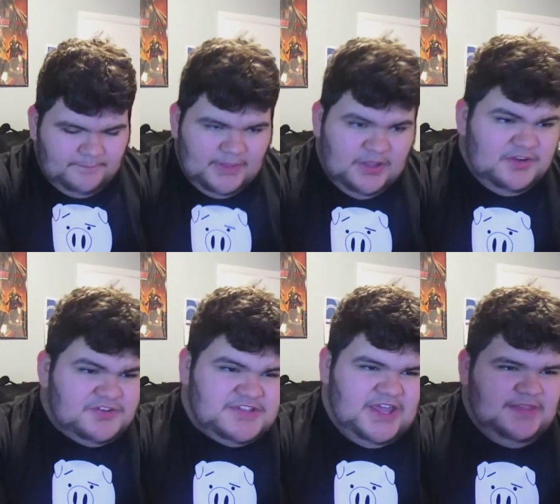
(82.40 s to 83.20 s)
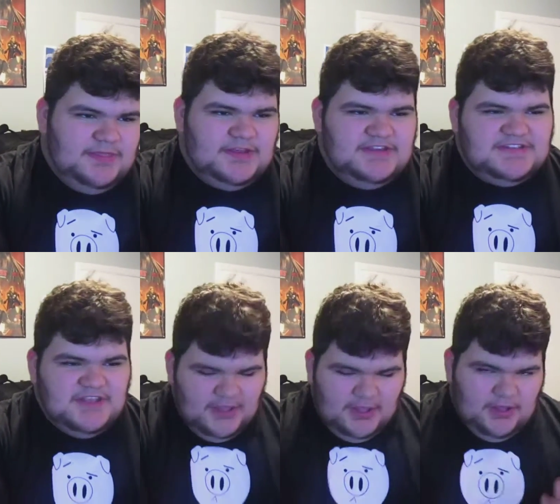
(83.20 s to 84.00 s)
I understand because
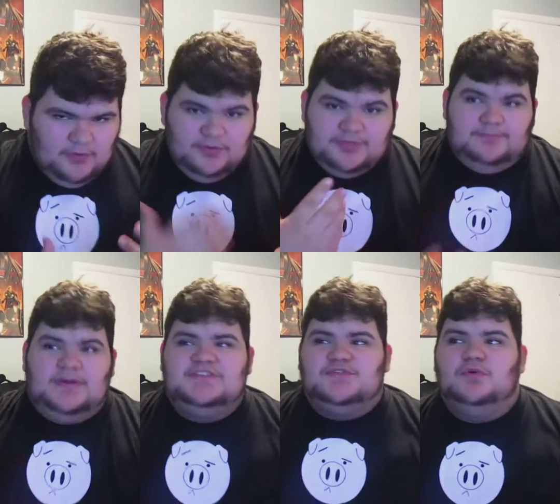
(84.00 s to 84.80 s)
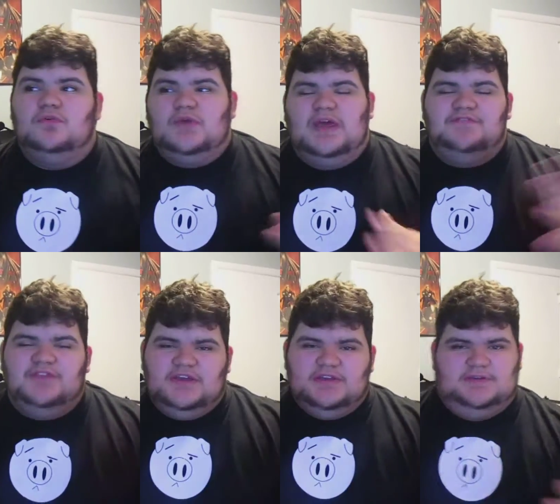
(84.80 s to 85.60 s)
with my school we have
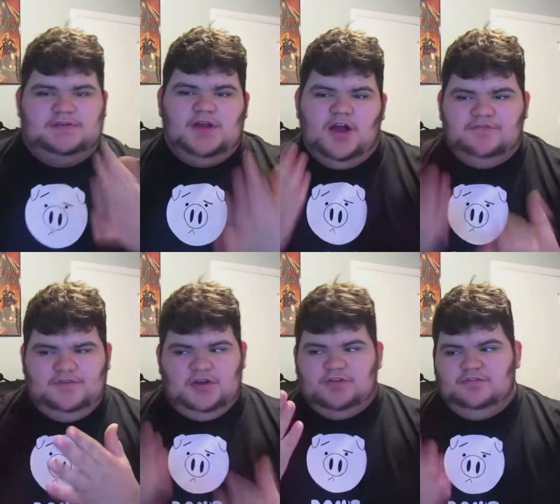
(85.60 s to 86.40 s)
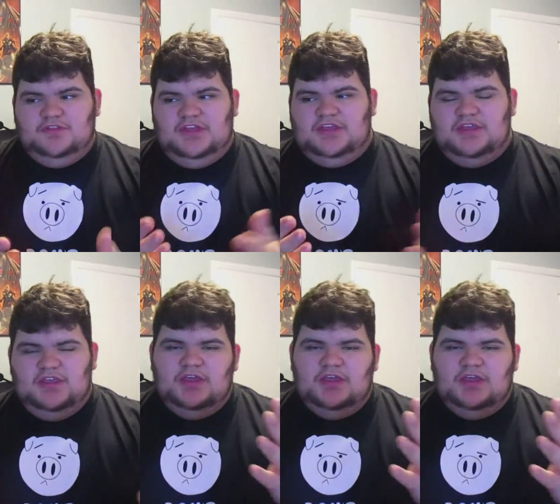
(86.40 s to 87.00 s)
like off and on like